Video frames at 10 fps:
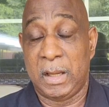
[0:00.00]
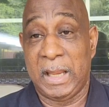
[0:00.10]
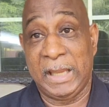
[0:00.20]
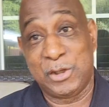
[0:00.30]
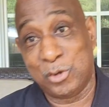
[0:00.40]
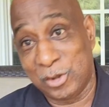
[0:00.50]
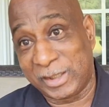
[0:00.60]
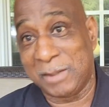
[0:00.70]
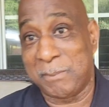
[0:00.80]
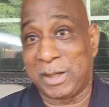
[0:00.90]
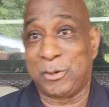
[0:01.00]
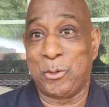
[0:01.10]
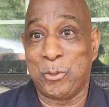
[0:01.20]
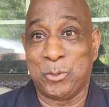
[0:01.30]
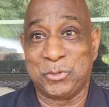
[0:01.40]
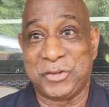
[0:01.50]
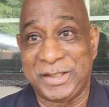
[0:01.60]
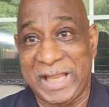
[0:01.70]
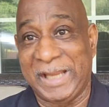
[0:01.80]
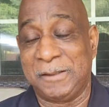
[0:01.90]
And you look at my girls
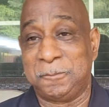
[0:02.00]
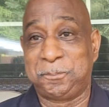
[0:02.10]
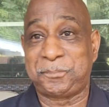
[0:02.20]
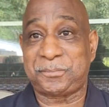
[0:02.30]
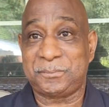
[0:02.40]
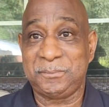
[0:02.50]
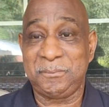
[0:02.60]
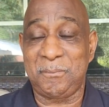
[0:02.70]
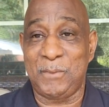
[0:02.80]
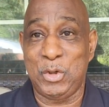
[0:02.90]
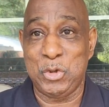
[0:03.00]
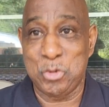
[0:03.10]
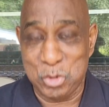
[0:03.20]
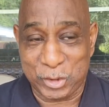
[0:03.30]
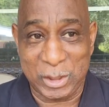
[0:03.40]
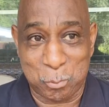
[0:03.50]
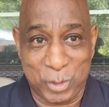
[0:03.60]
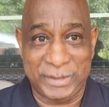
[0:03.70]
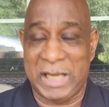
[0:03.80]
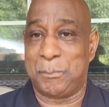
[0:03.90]
today, you look at
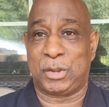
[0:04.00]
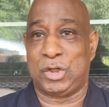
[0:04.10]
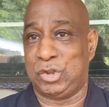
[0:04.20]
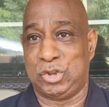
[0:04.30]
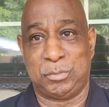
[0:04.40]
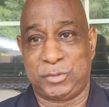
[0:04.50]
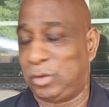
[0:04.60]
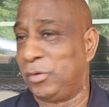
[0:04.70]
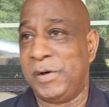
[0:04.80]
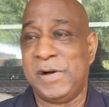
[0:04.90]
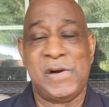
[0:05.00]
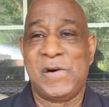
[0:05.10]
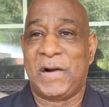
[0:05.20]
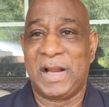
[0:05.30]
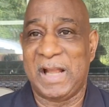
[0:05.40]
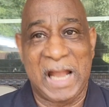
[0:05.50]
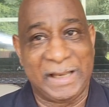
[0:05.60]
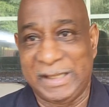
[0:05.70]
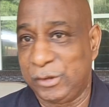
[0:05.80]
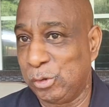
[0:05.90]
what they become. So I
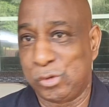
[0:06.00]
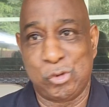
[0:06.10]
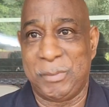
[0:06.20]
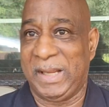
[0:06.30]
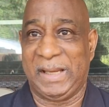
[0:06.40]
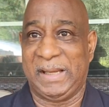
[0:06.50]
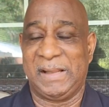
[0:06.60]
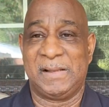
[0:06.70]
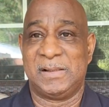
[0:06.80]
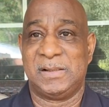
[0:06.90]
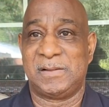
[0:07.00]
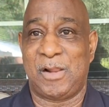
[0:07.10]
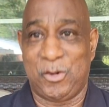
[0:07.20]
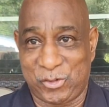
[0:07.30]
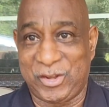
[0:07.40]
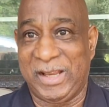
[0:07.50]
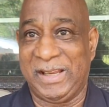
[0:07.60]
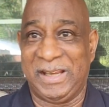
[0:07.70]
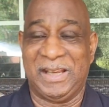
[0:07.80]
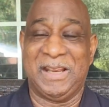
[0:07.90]
didn't do too bad.
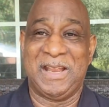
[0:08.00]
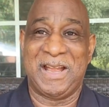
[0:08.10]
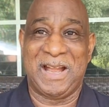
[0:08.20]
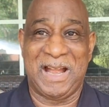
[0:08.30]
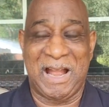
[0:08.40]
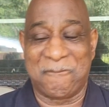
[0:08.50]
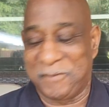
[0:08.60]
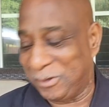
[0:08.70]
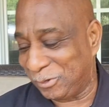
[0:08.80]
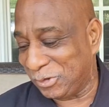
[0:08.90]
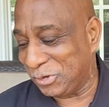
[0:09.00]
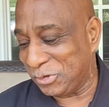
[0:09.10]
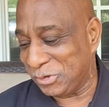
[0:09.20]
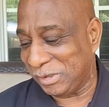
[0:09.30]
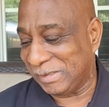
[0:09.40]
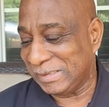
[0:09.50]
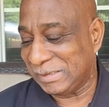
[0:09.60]
Understand? I feel good.